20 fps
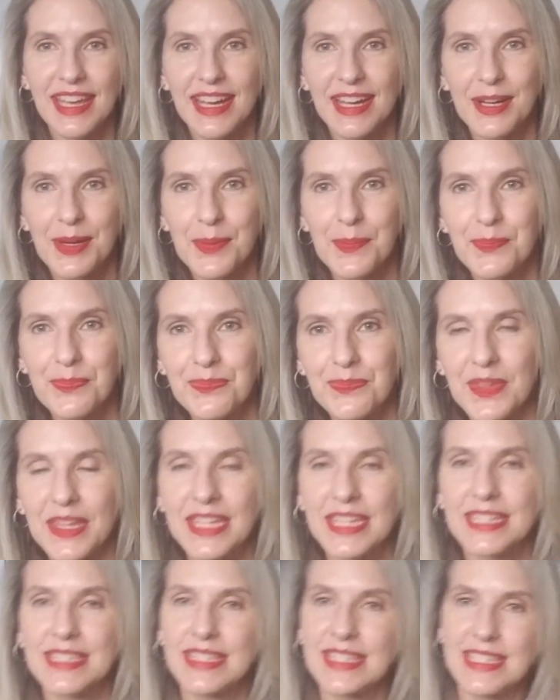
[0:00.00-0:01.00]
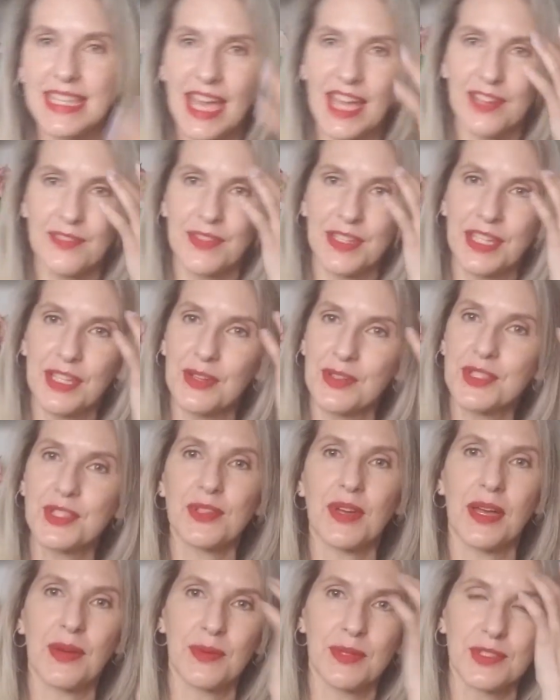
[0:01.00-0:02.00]
Um, it is a tag video,
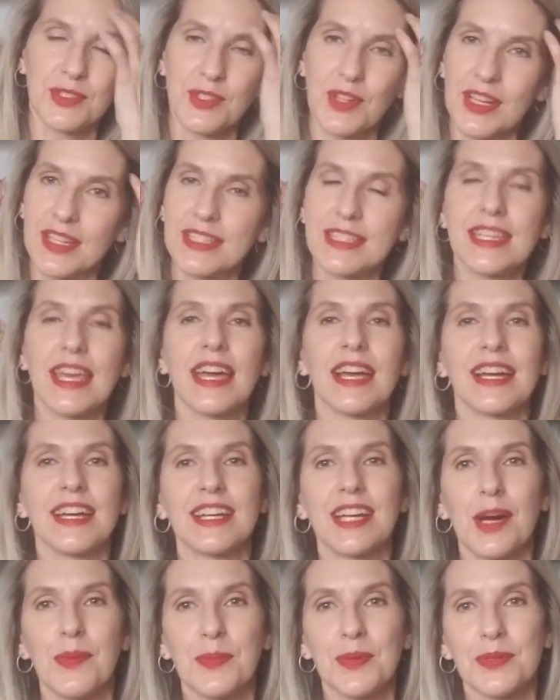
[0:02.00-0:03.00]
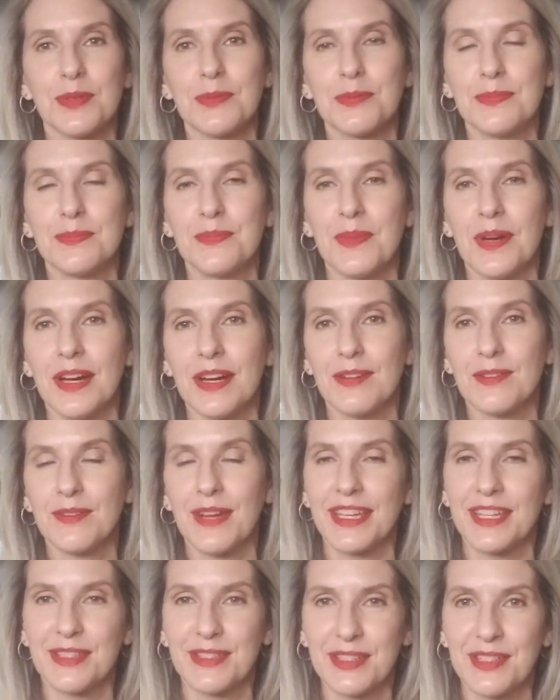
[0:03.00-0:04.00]
so I will try to tag a couple uh,
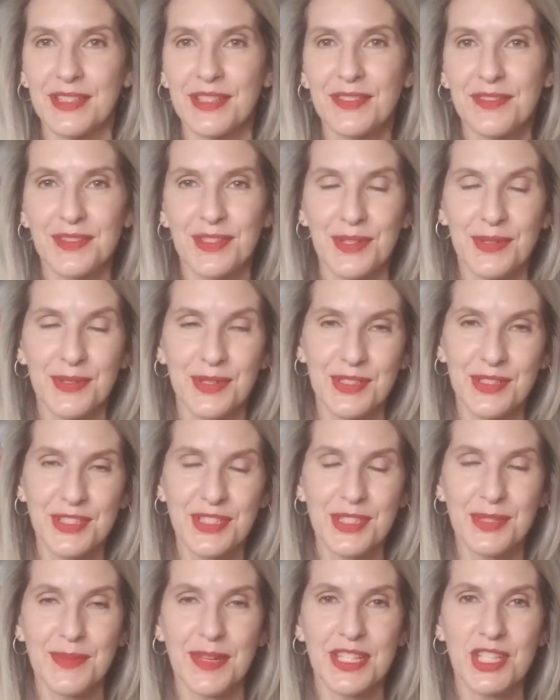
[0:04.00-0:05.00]
regular viewers to my